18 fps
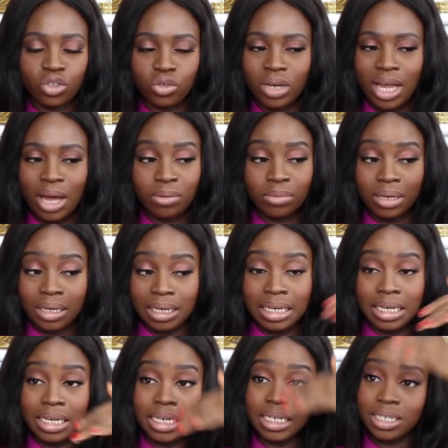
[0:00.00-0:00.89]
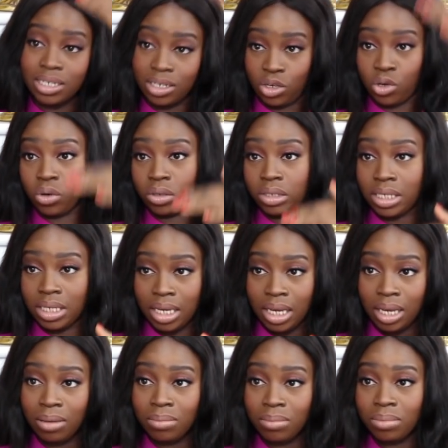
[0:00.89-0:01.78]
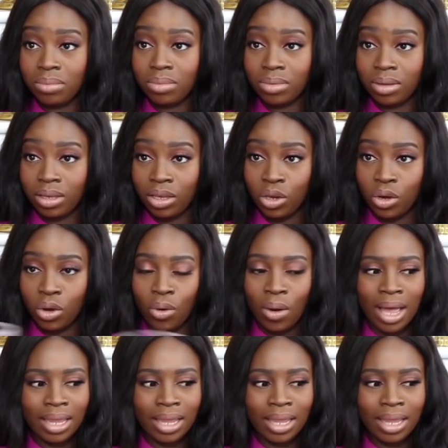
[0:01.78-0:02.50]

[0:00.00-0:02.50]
do you now lead your team, you know,